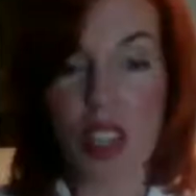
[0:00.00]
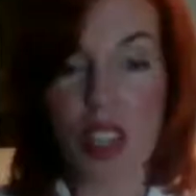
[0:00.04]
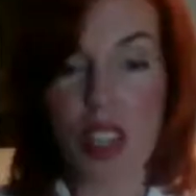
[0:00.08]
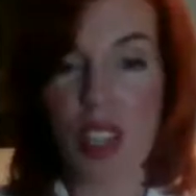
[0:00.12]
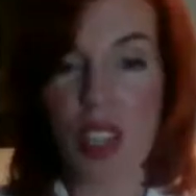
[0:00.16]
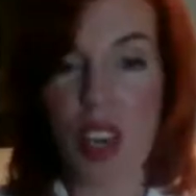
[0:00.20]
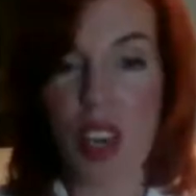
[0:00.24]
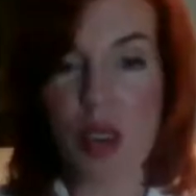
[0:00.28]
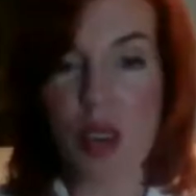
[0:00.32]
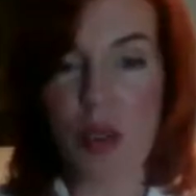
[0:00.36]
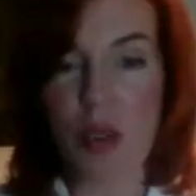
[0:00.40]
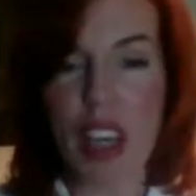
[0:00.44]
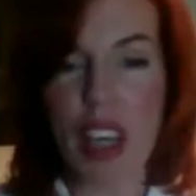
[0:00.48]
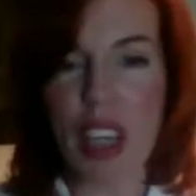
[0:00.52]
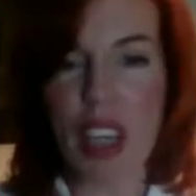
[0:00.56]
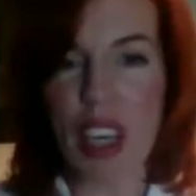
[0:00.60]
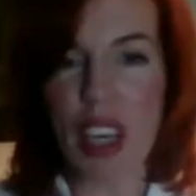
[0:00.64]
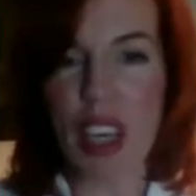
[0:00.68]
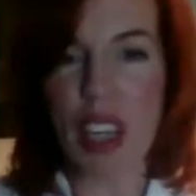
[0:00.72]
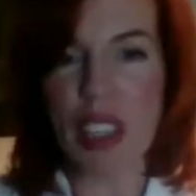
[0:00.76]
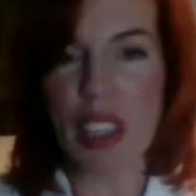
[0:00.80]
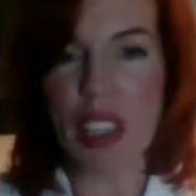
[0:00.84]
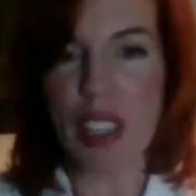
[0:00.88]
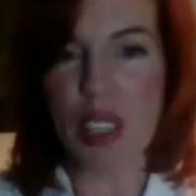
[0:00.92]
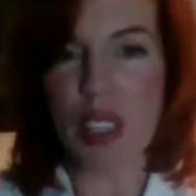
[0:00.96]
mean, I can't
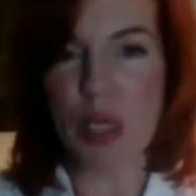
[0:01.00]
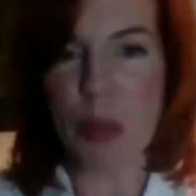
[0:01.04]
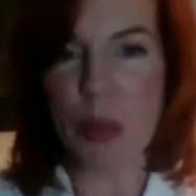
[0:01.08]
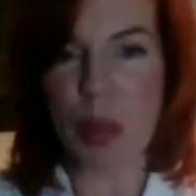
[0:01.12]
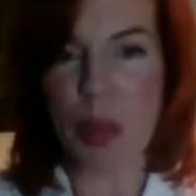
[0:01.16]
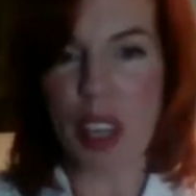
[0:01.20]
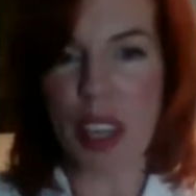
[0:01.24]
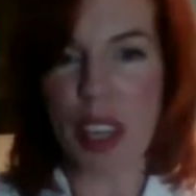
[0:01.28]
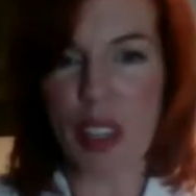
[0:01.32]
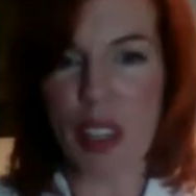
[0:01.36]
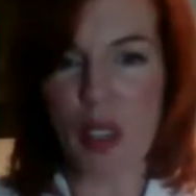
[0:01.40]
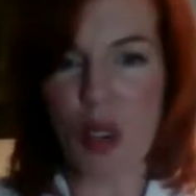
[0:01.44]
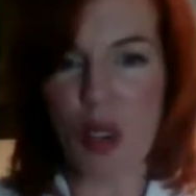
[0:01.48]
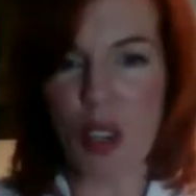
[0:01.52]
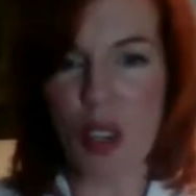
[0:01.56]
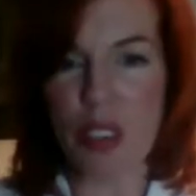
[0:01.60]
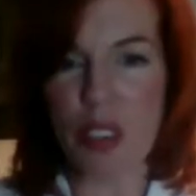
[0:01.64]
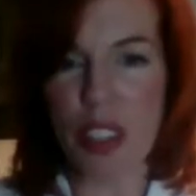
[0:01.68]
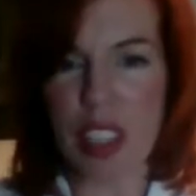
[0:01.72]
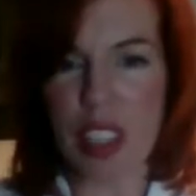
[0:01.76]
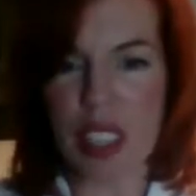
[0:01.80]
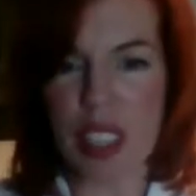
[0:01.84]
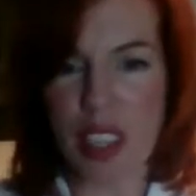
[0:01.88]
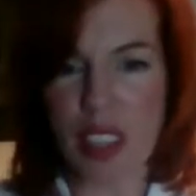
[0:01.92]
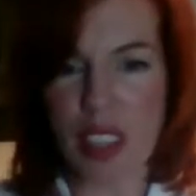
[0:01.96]
explain all of a
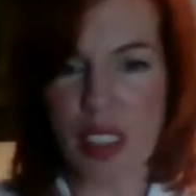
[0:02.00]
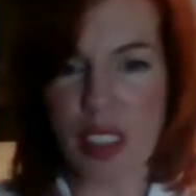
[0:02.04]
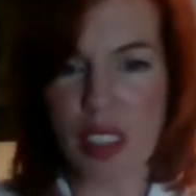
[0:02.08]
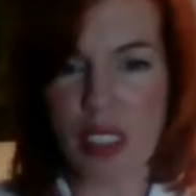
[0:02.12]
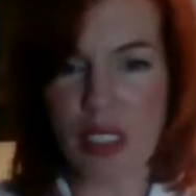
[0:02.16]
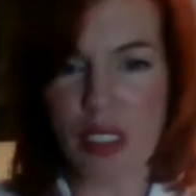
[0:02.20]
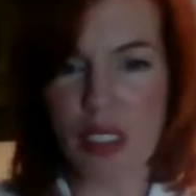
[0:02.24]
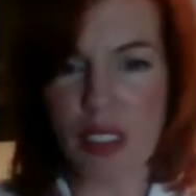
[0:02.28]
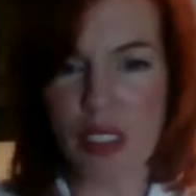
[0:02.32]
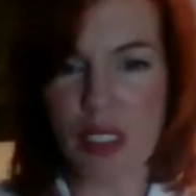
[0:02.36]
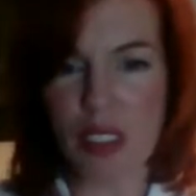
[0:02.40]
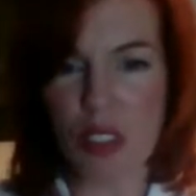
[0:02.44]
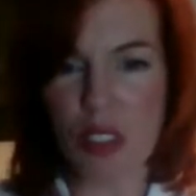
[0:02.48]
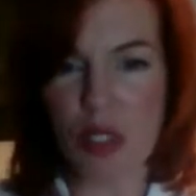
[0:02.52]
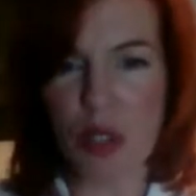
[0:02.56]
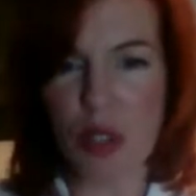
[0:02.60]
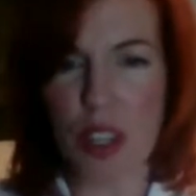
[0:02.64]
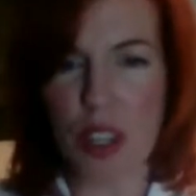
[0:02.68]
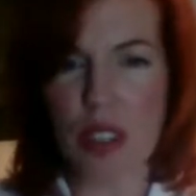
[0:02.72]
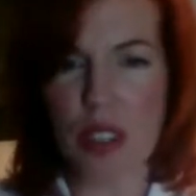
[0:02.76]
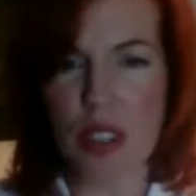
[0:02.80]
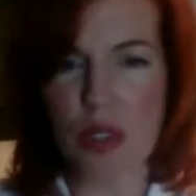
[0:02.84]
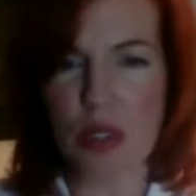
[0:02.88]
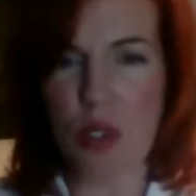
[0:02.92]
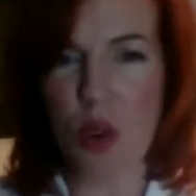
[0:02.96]
sudden
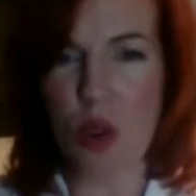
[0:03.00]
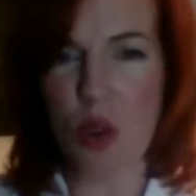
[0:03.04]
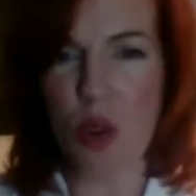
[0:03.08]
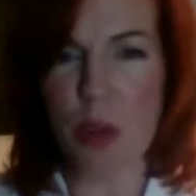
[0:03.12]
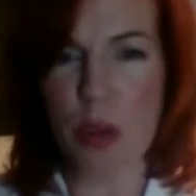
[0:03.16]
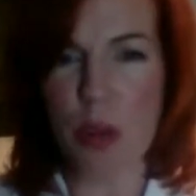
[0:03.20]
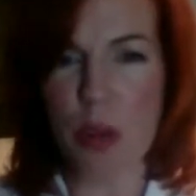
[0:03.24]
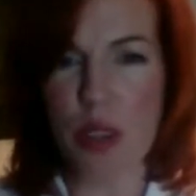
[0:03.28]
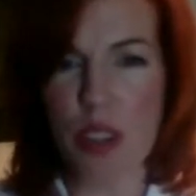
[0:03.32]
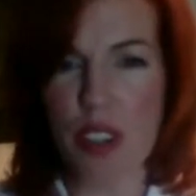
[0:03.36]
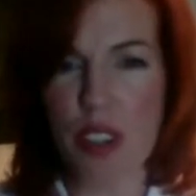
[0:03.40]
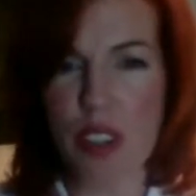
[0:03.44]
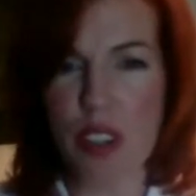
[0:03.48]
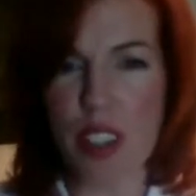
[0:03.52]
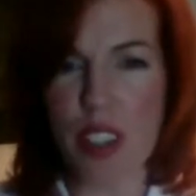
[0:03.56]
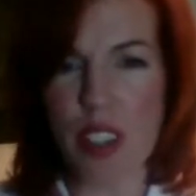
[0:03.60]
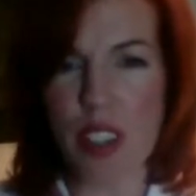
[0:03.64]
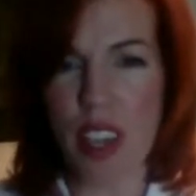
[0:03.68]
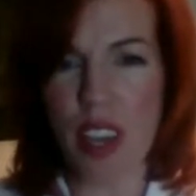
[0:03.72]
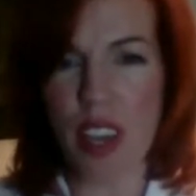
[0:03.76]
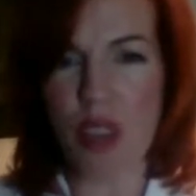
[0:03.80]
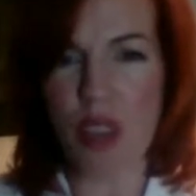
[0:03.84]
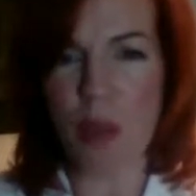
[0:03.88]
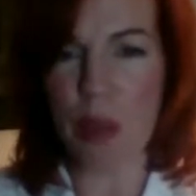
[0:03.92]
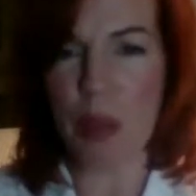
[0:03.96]
transformers
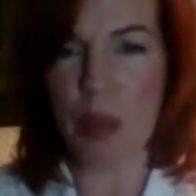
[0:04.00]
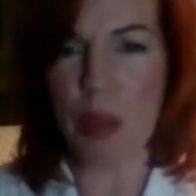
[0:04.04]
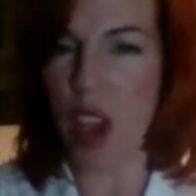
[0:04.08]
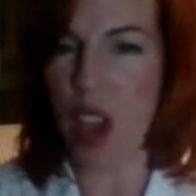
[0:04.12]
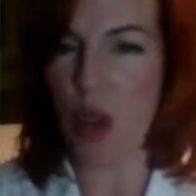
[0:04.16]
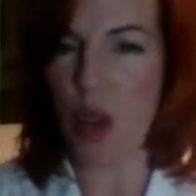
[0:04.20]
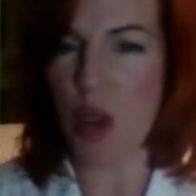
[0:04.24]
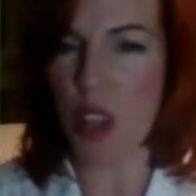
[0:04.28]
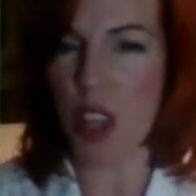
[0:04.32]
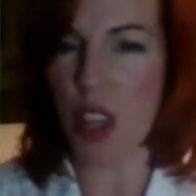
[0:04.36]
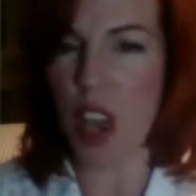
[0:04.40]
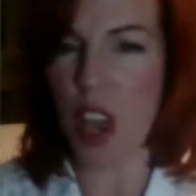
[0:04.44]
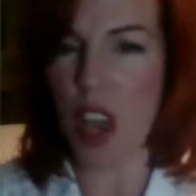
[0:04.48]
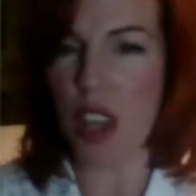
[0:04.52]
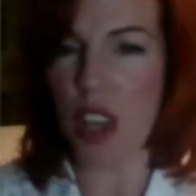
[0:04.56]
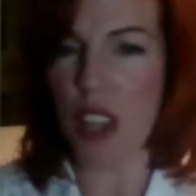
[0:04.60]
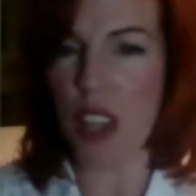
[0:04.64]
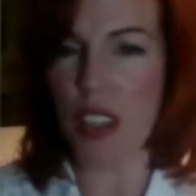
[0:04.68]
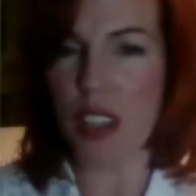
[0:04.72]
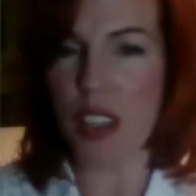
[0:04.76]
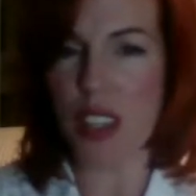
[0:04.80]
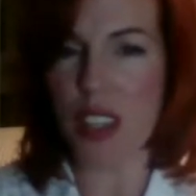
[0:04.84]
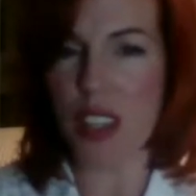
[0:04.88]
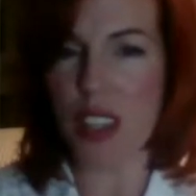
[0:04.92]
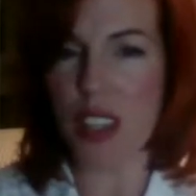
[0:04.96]
and power lines,
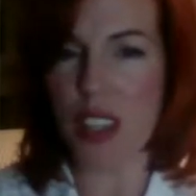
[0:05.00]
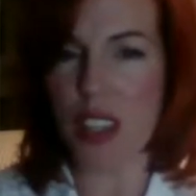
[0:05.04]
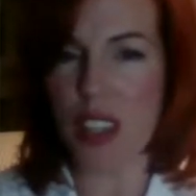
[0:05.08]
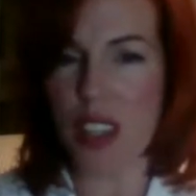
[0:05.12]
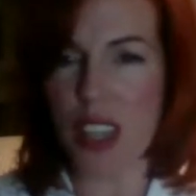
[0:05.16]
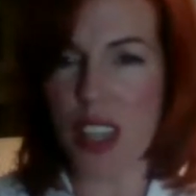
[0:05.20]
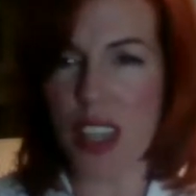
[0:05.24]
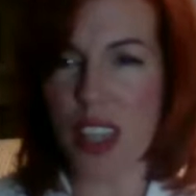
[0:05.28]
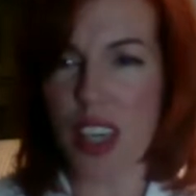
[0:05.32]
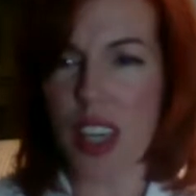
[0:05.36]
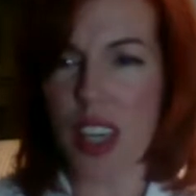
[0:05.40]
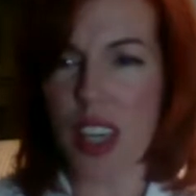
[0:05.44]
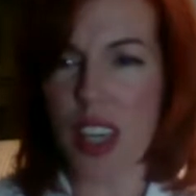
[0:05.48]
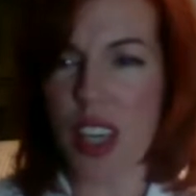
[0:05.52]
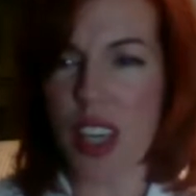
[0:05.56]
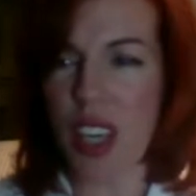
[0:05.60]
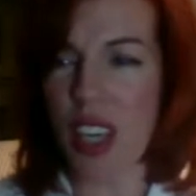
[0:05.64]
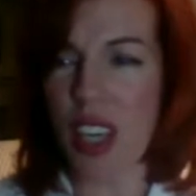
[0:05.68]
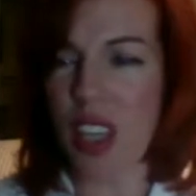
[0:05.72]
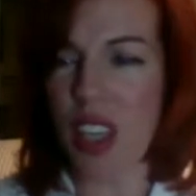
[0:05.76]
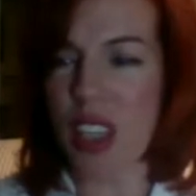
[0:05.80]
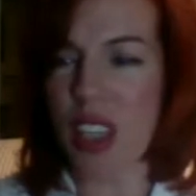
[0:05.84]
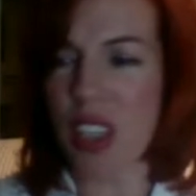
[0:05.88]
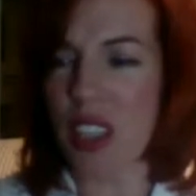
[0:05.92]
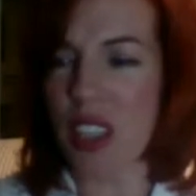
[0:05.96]
and
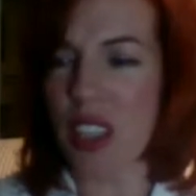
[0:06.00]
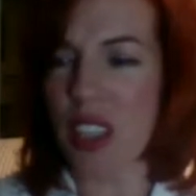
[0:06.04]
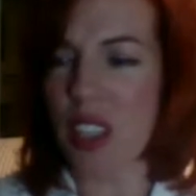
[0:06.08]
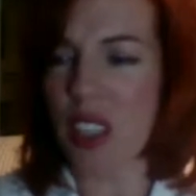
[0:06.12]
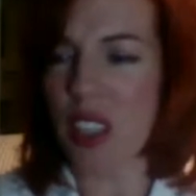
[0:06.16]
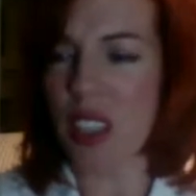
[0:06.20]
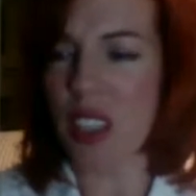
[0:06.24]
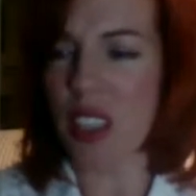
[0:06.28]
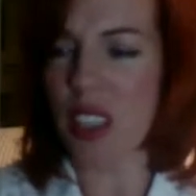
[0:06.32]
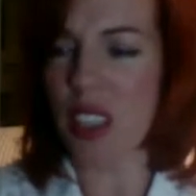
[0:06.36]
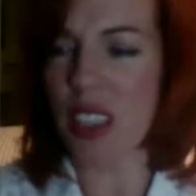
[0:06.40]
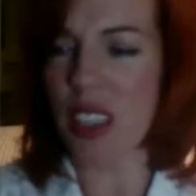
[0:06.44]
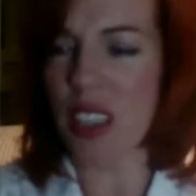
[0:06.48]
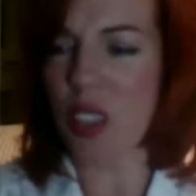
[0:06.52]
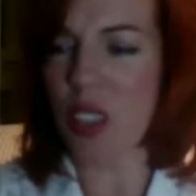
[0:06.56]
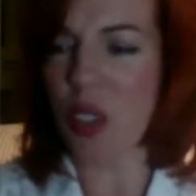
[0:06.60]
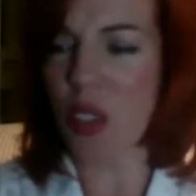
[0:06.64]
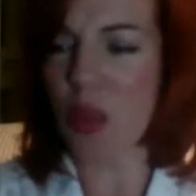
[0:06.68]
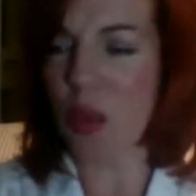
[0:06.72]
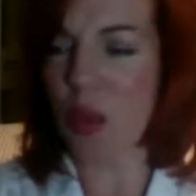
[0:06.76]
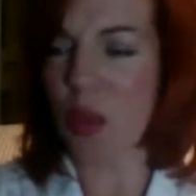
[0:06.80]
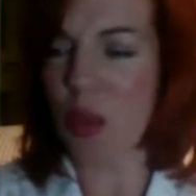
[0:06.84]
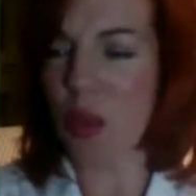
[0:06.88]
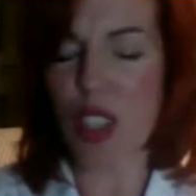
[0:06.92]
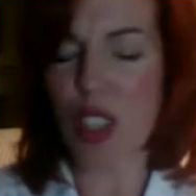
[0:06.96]
there were
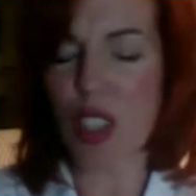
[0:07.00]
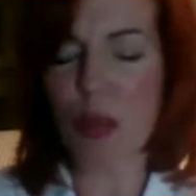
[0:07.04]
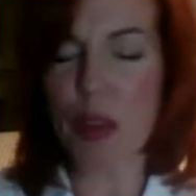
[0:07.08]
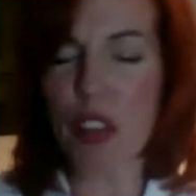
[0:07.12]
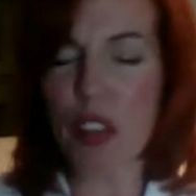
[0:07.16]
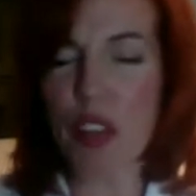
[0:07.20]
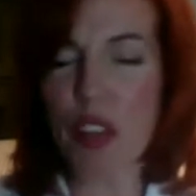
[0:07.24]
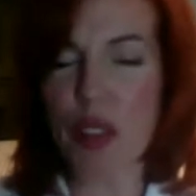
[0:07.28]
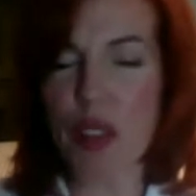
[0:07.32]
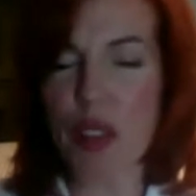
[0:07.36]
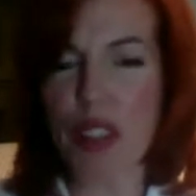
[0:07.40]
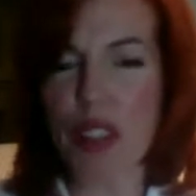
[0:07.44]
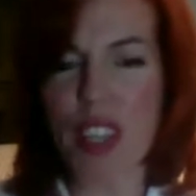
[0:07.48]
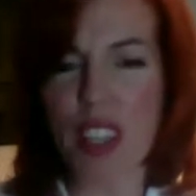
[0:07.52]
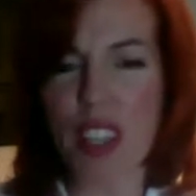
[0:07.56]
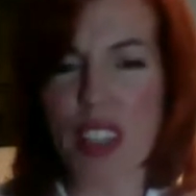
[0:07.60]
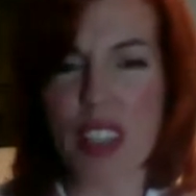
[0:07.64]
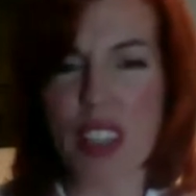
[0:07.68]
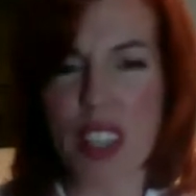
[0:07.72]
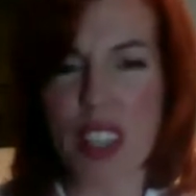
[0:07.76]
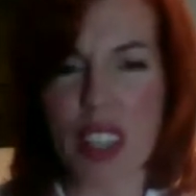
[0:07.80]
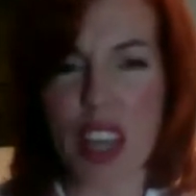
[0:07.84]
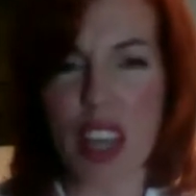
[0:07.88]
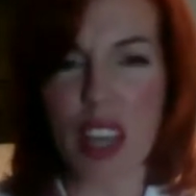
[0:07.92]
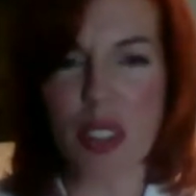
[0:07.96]
some other things,
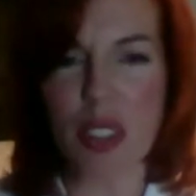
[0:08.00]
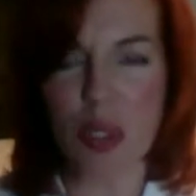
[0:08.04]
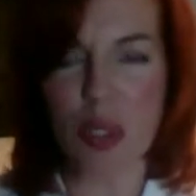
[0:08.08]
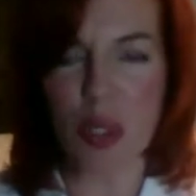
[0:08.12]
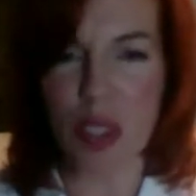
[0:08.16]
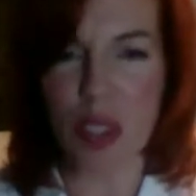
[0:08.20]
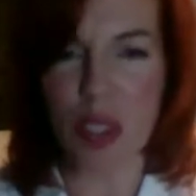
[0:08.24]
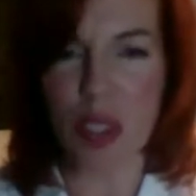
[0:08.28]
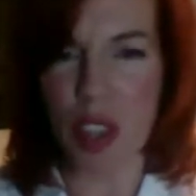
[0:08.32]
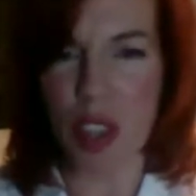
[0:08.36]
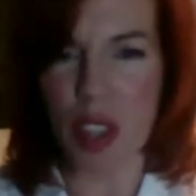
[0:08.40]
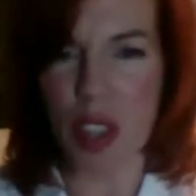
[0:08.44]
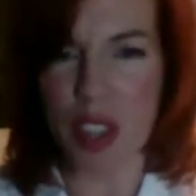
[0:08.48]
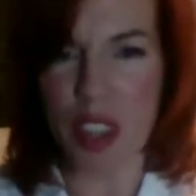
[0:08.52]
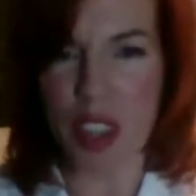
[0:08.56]
electrical on there.